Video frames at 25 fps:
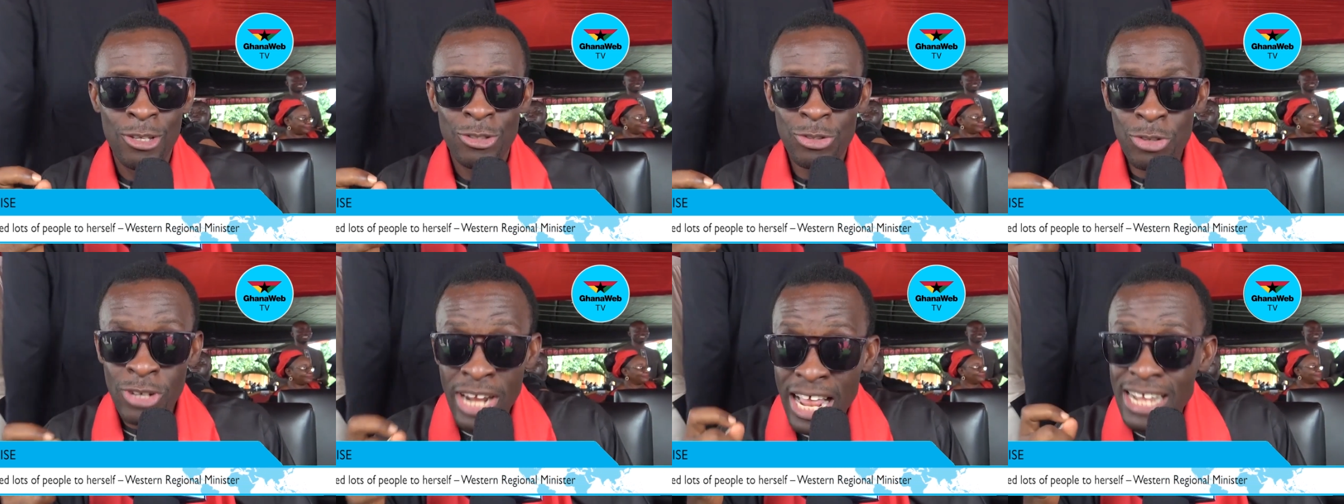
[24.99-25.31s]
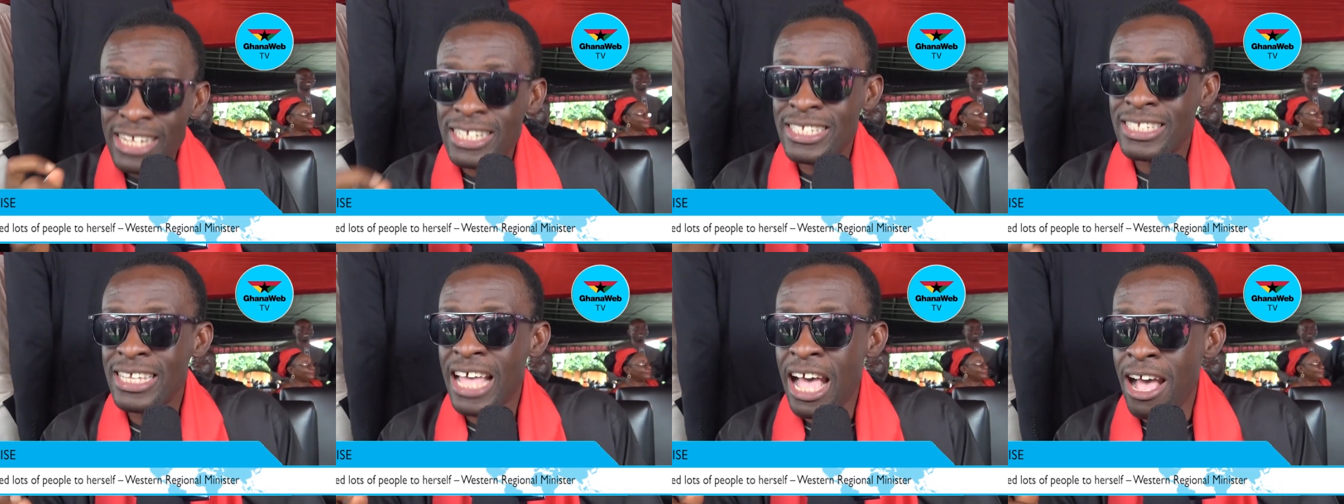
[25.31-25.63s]
So
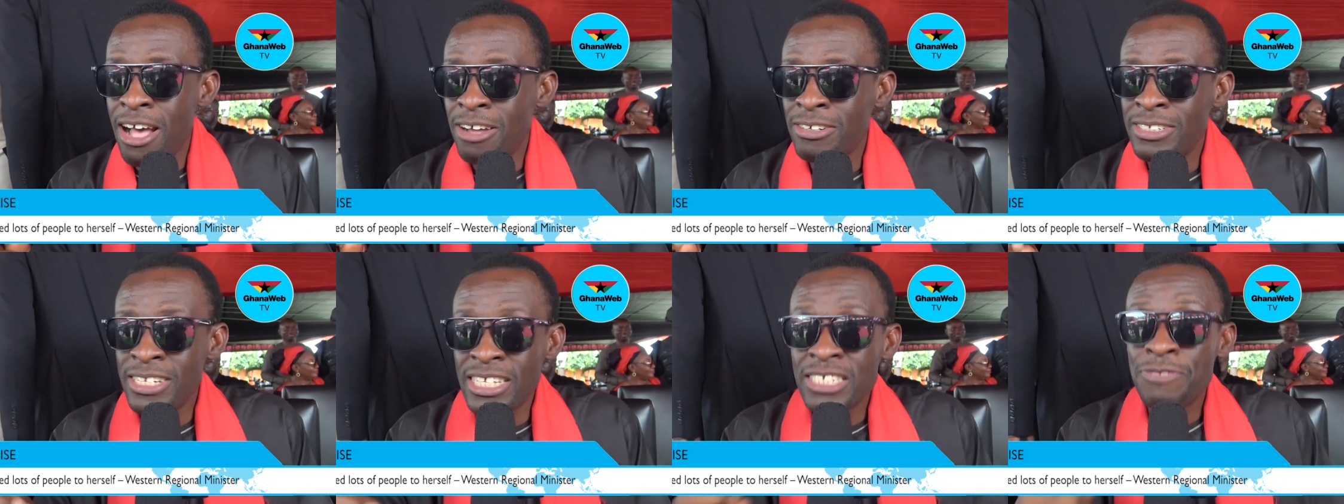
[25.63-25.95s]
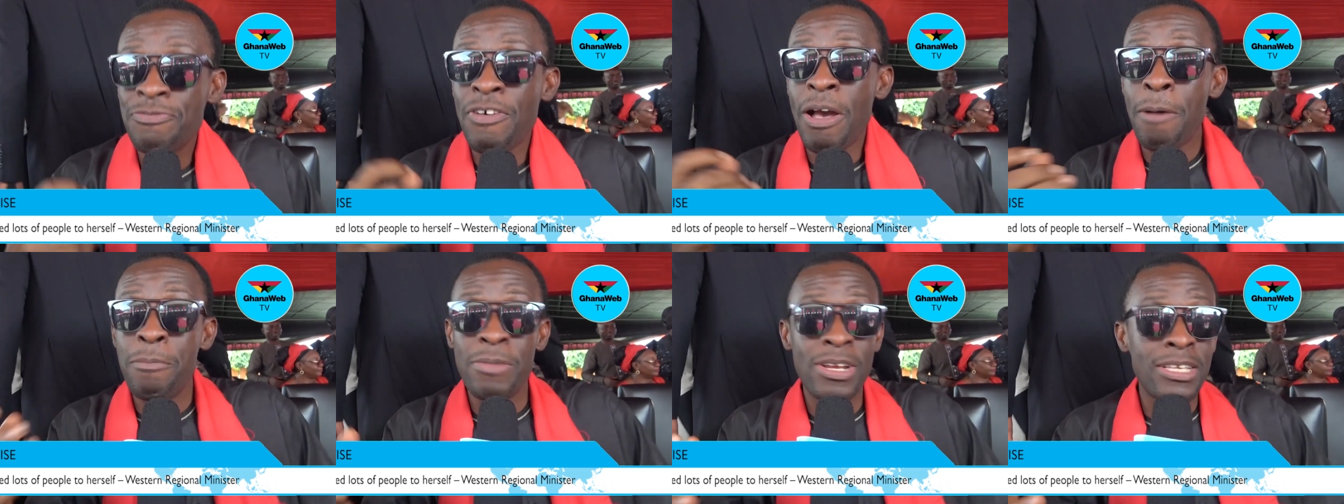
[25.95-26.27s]
that is how
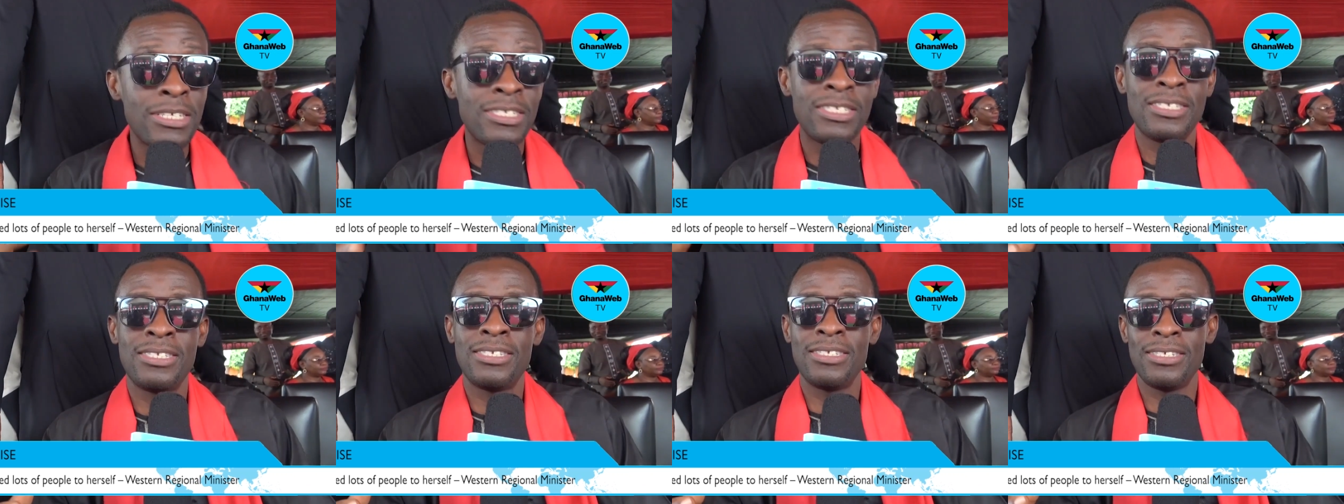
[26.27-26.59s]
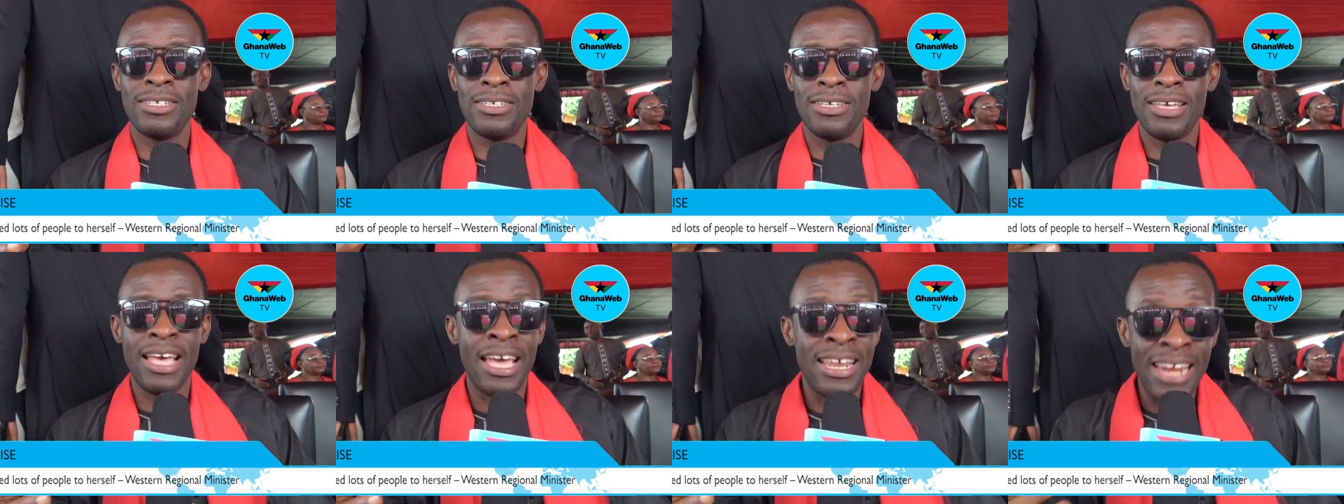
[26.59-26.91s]
these families
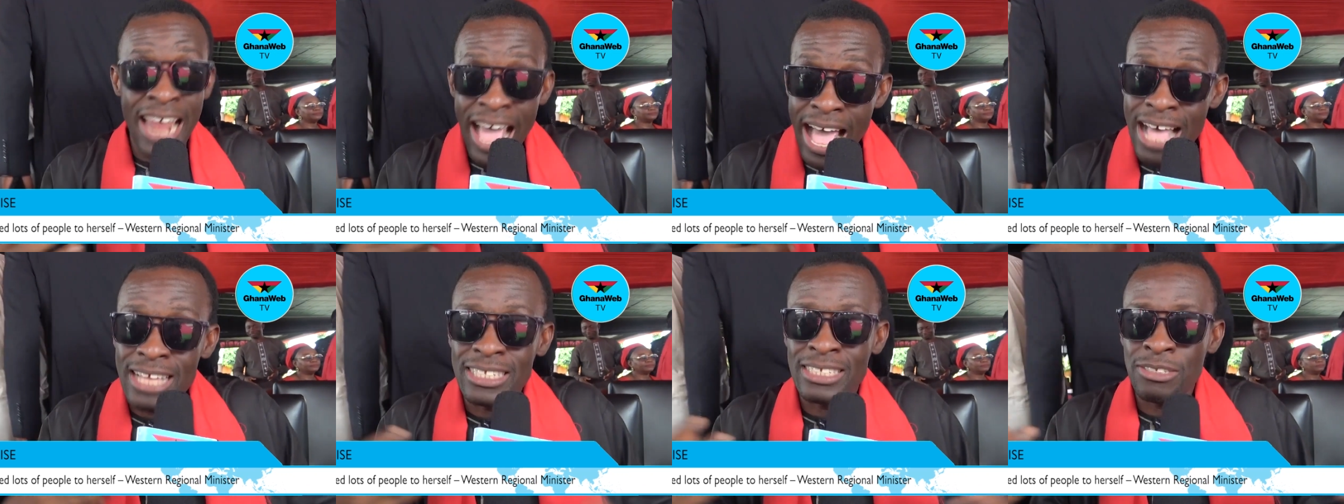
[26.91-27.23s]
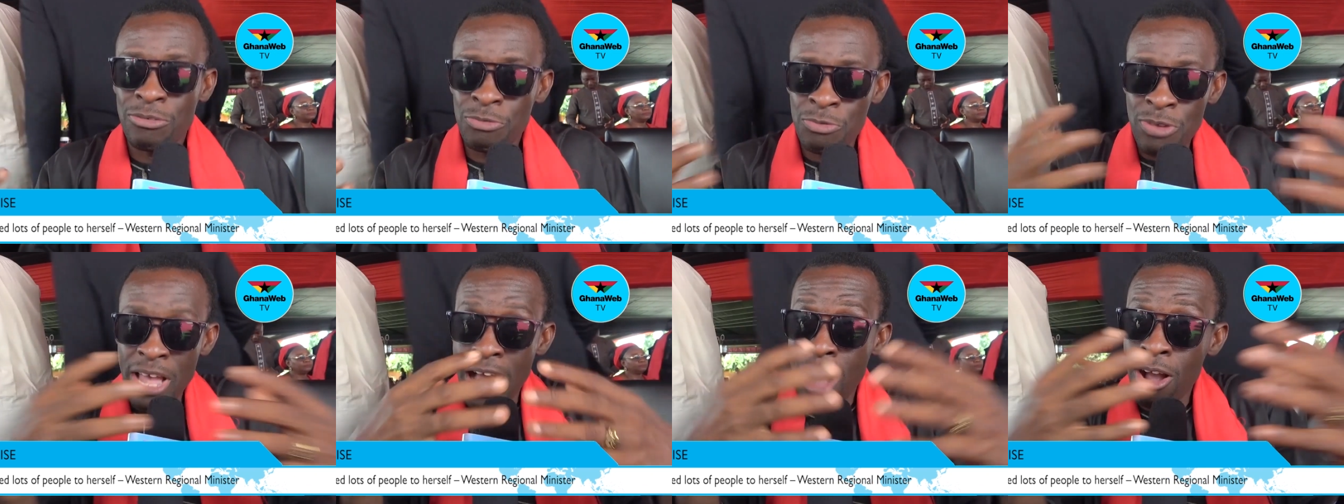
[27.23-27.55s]
and
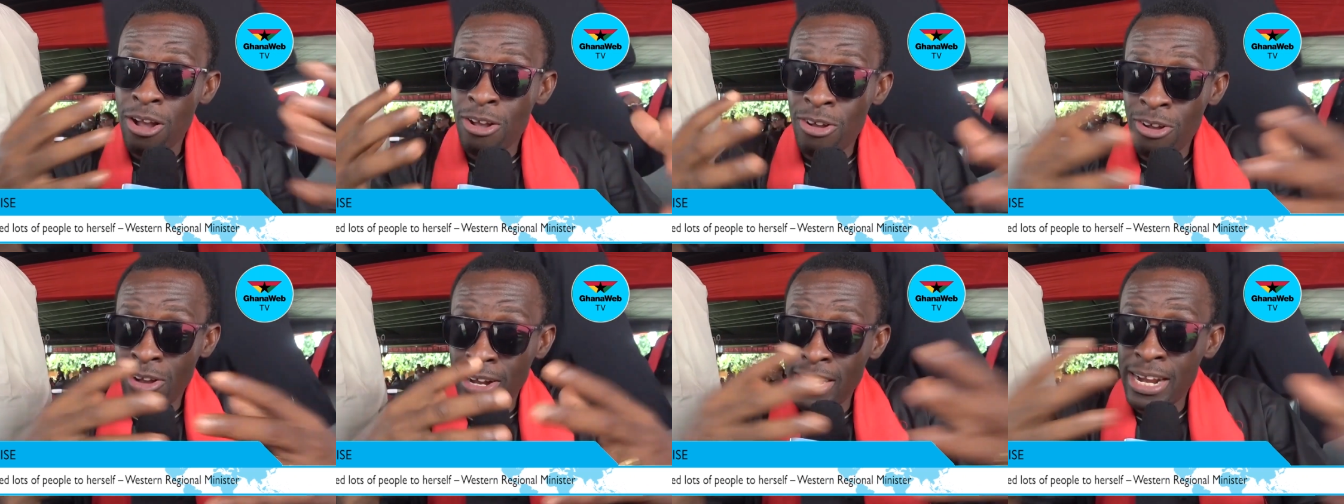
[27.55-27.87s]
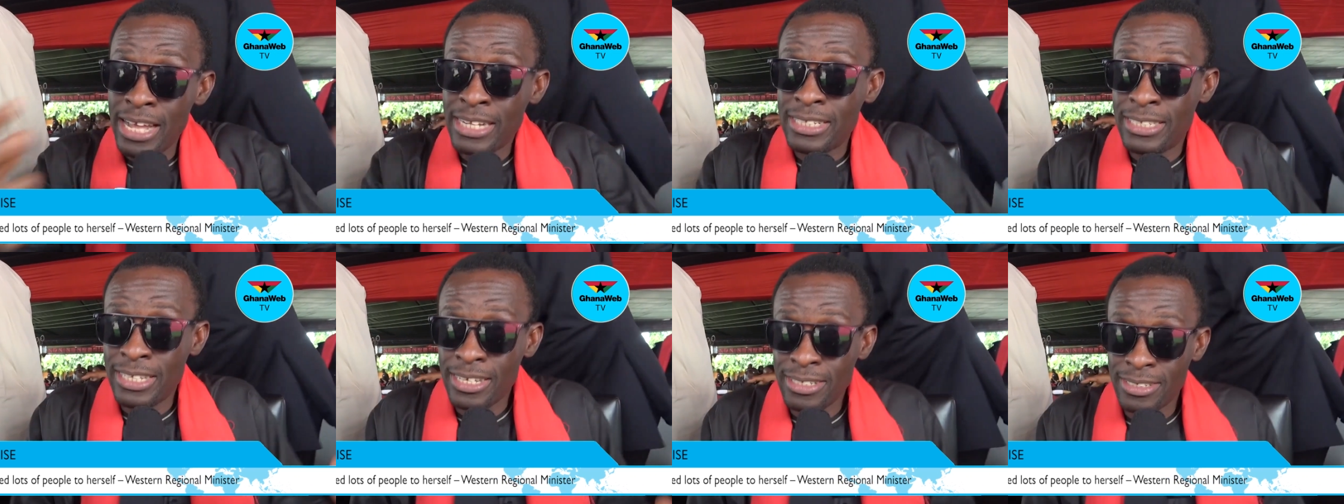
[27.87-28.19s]
us, we are
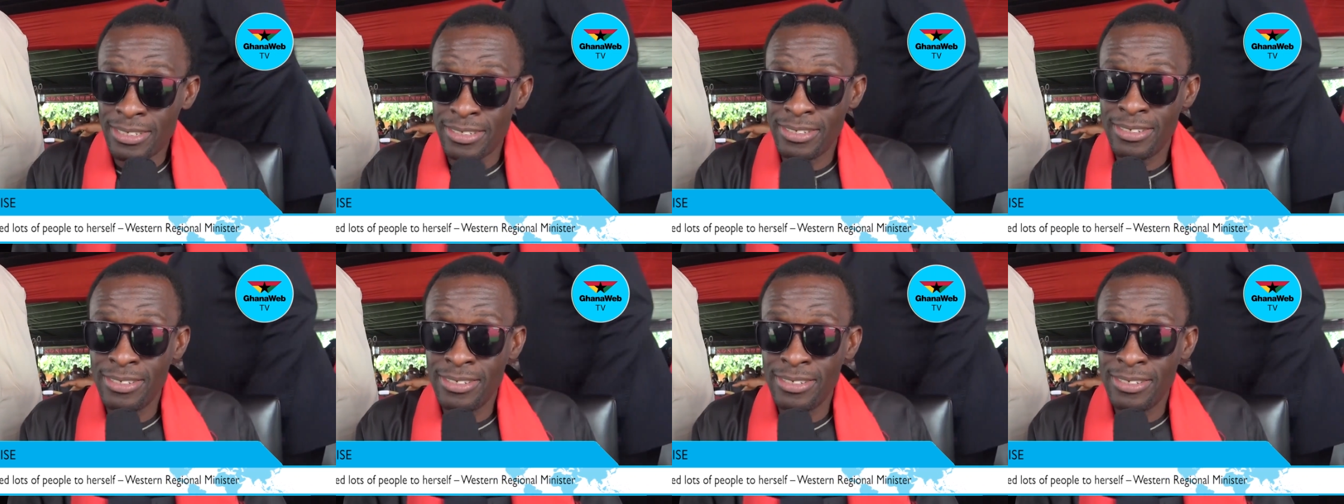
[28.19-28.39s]
connected.